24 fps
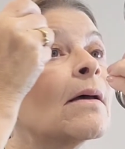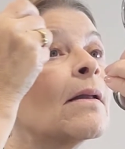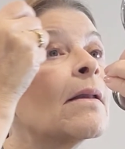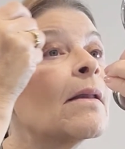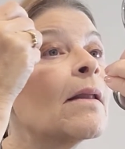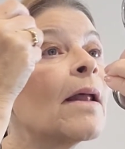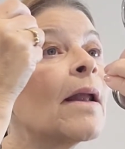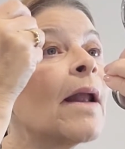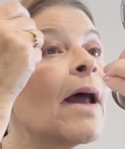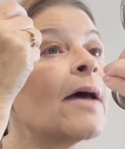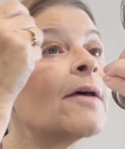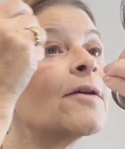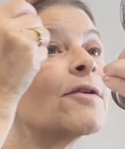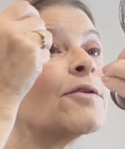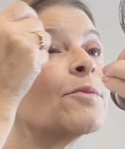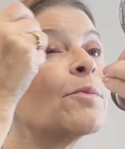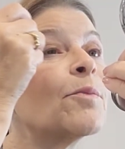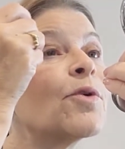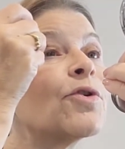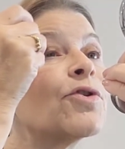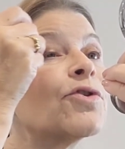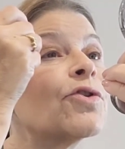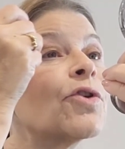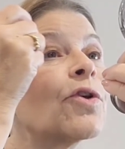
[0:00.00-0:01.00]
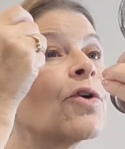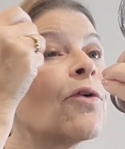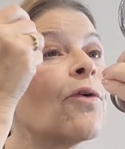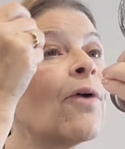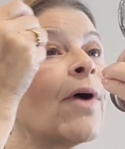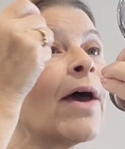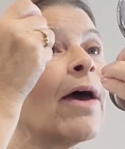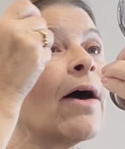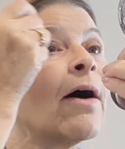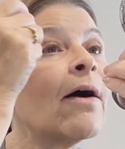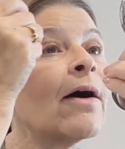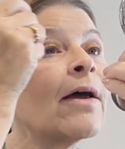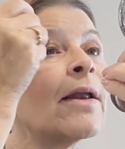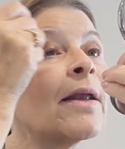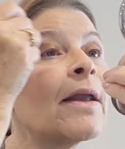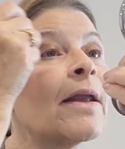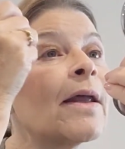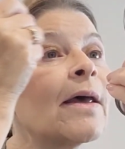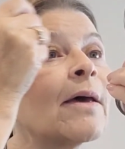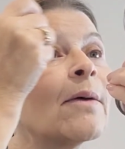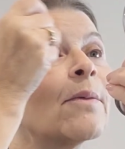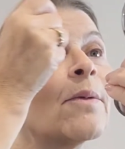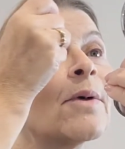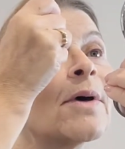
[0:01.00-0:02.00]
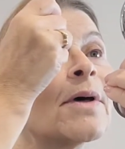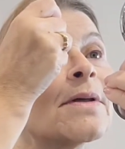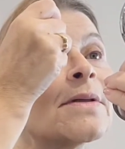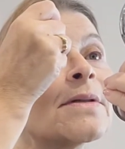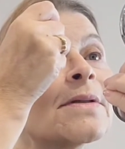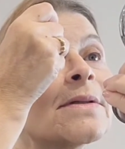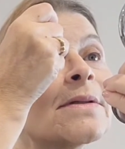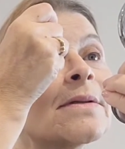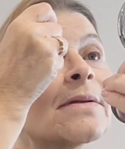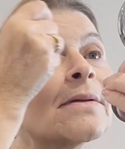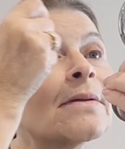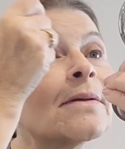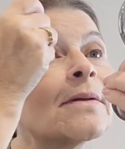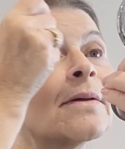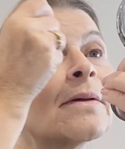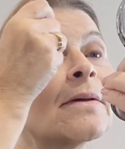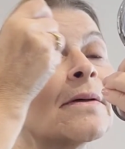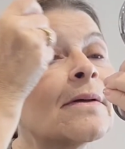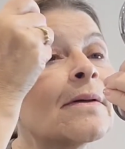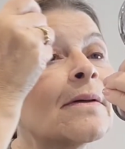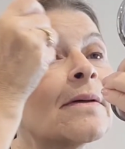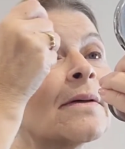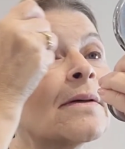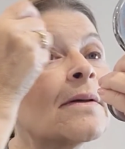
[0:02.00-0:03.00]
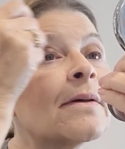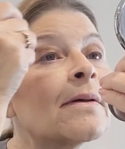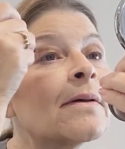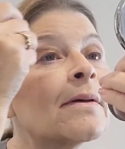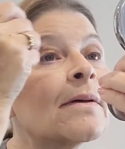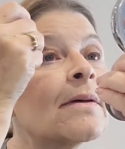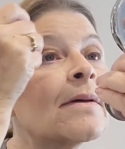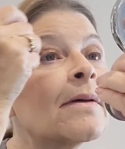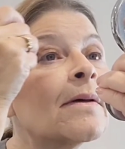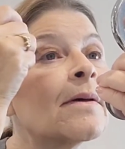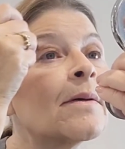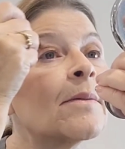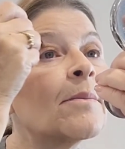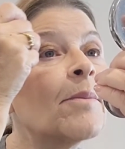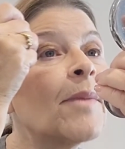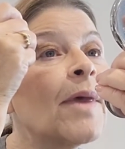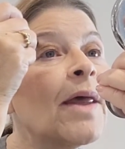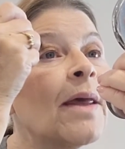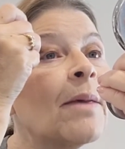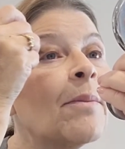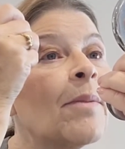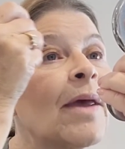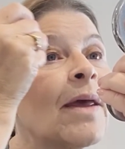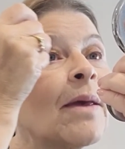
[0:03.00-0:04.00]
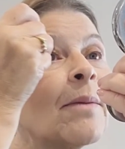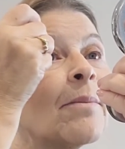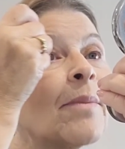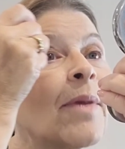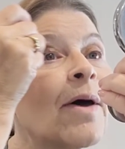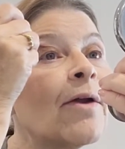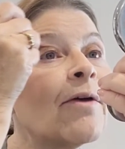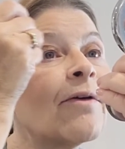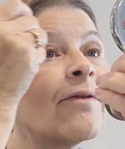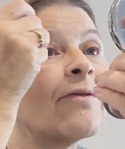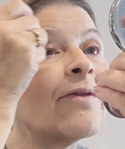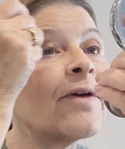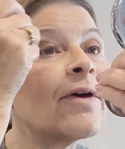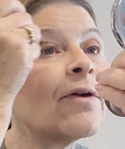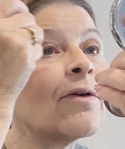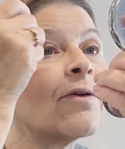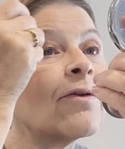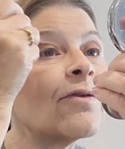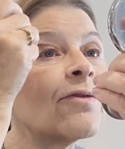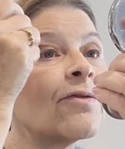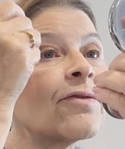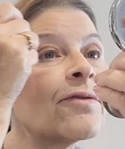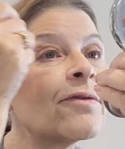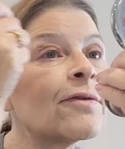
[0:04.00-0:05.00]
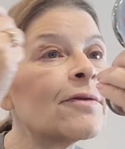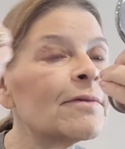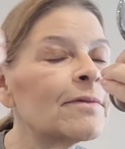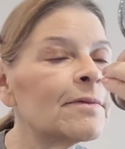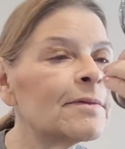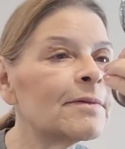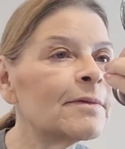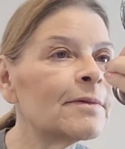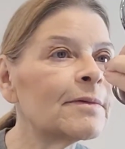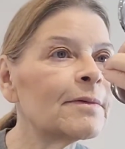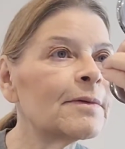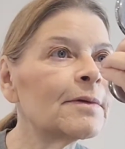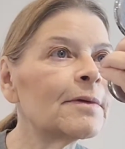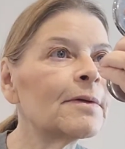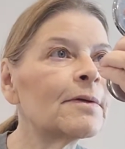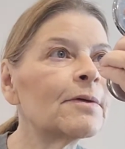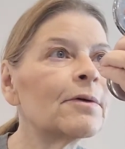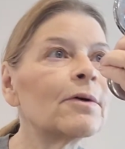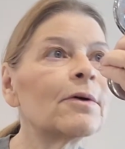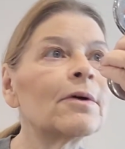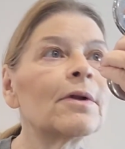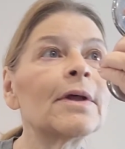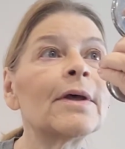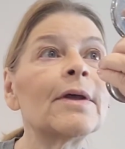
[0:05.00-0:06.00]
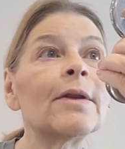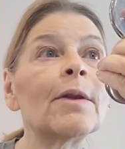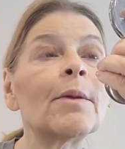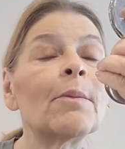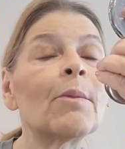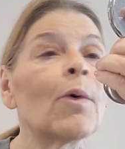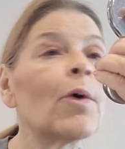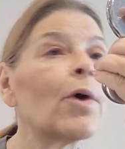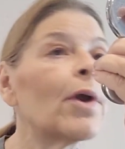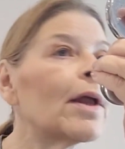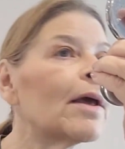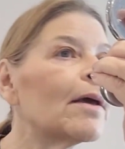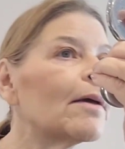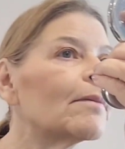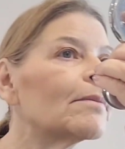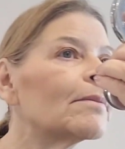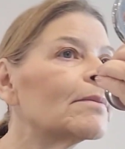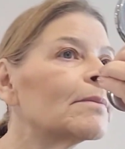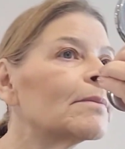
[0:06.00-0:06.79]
that I smushed the crayon. It was me being butterfingers early in the morning.